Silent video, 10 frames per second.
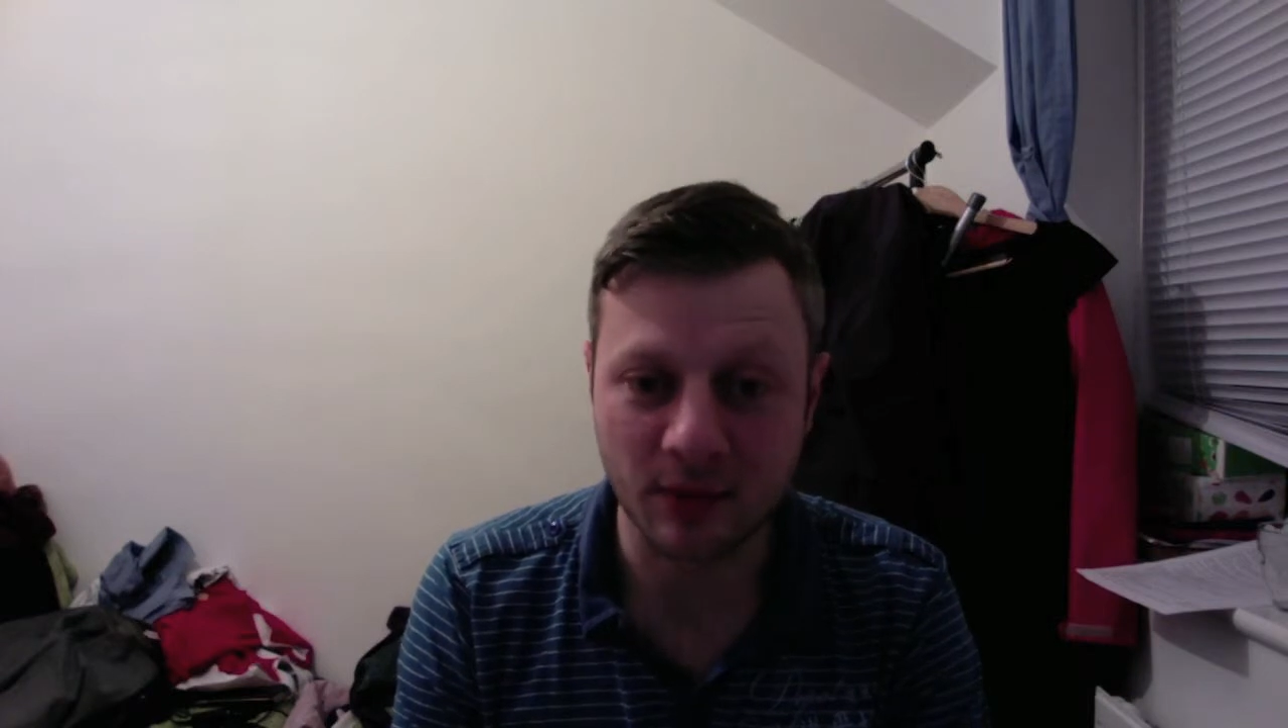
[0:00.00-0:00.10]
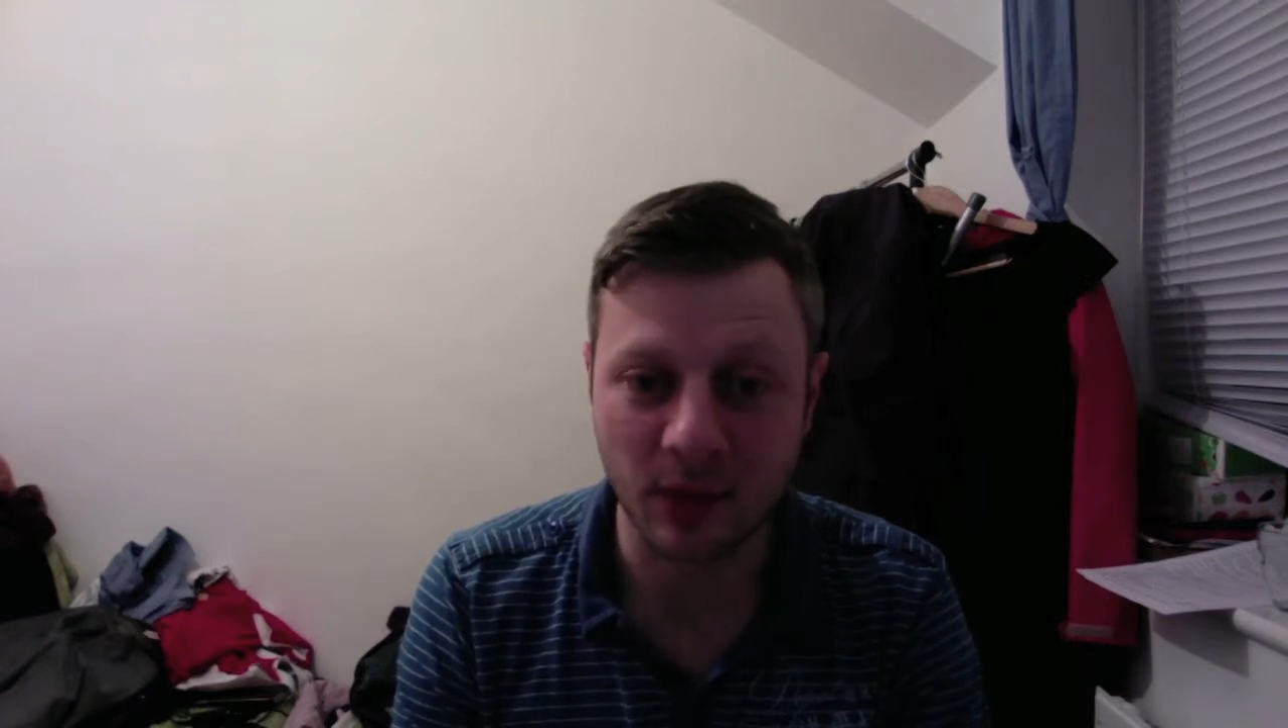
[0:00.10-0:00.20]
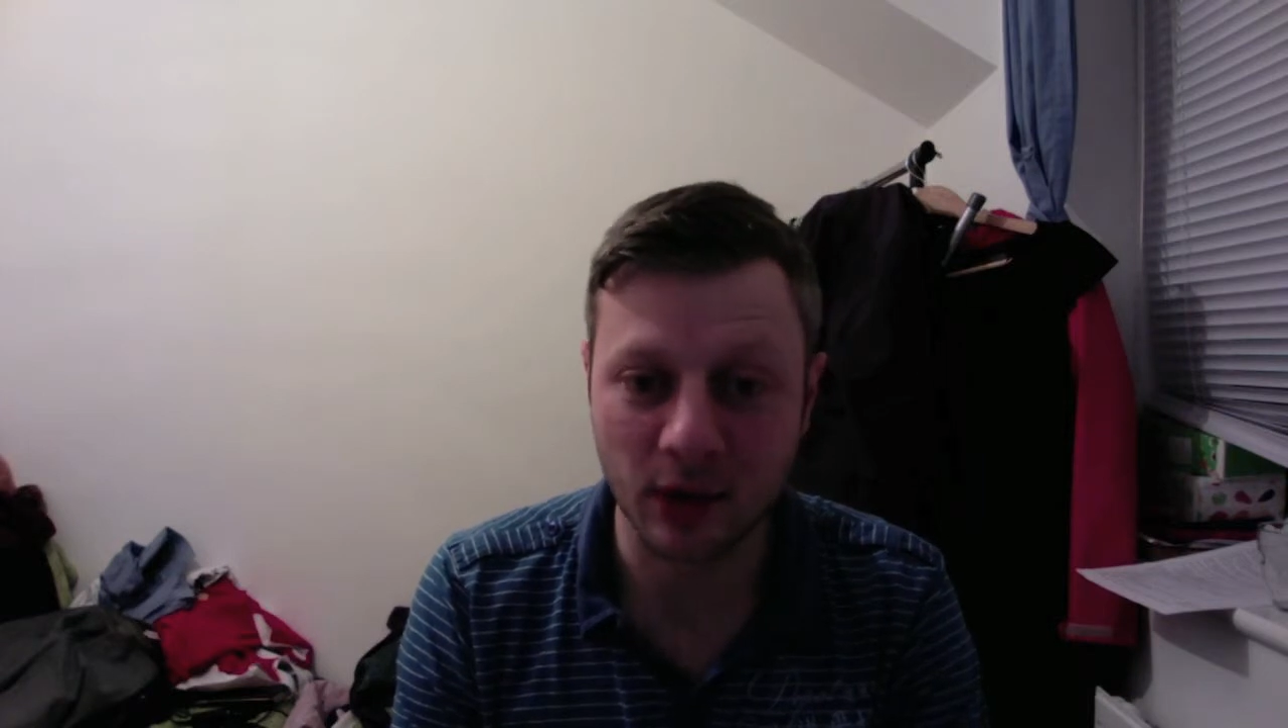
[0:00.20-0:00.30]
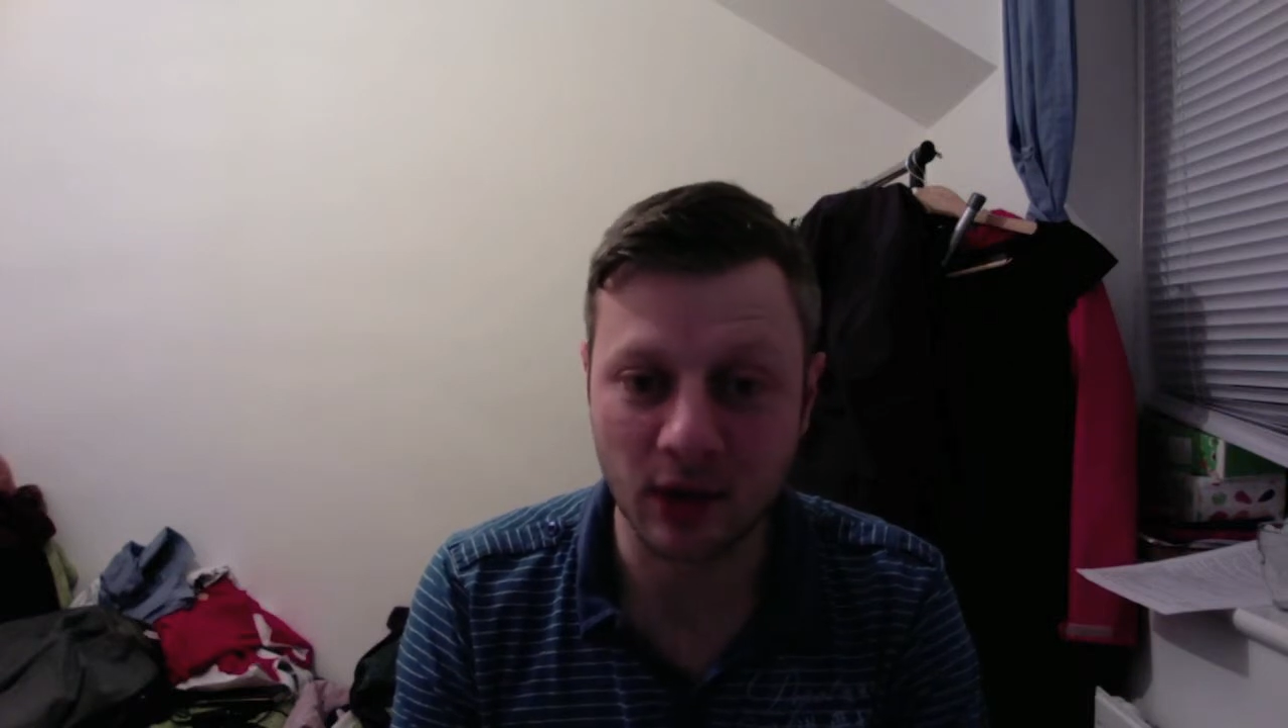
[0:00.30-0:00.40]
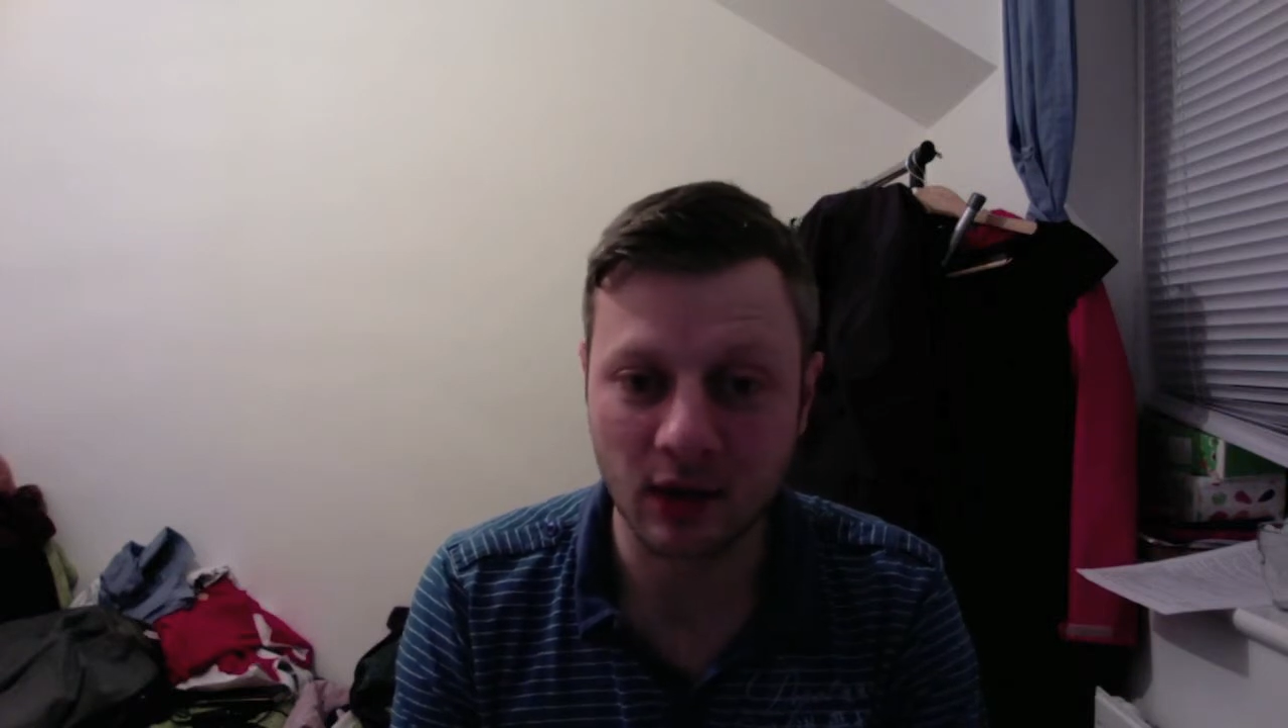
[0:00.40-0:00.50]

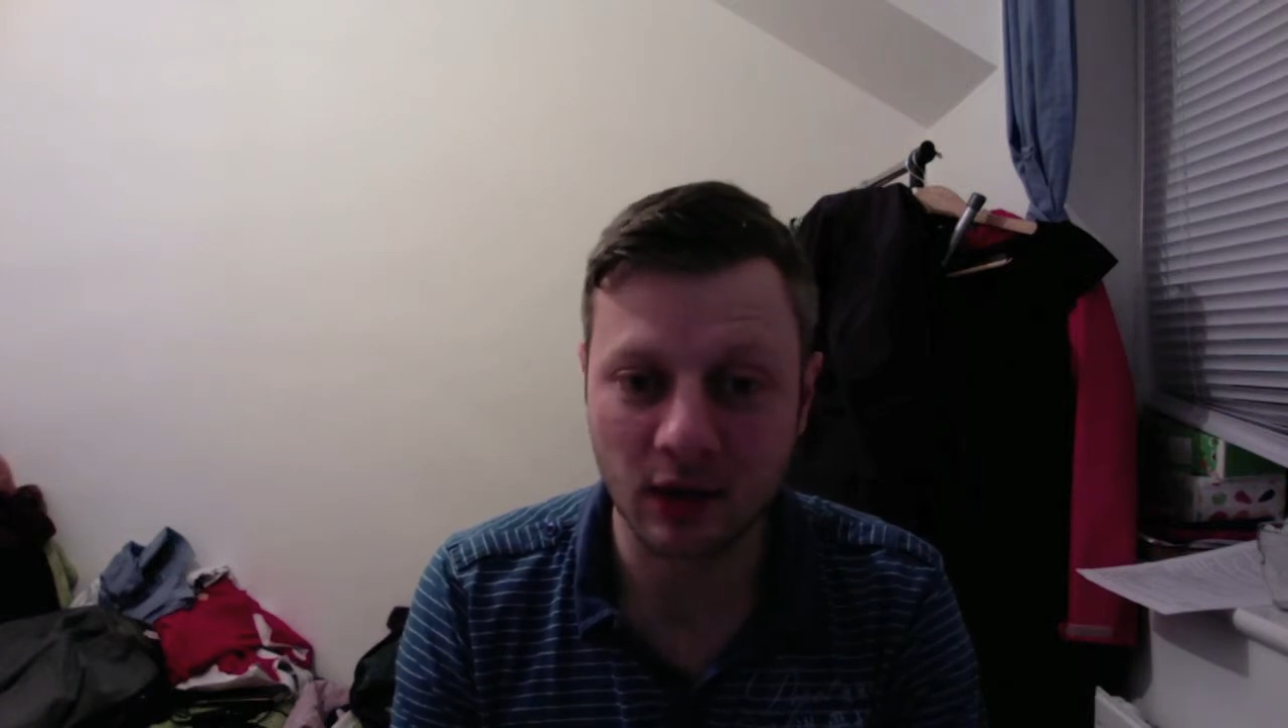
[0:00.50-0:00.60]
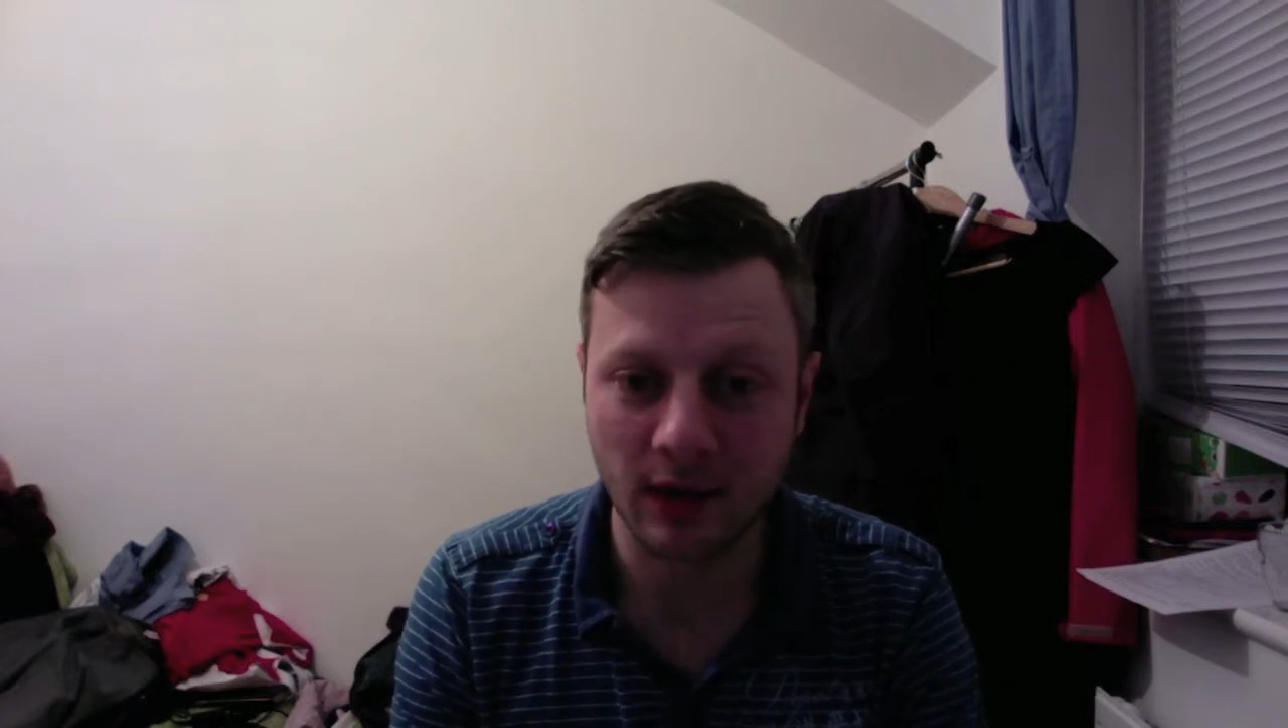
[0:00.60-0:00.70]
probably,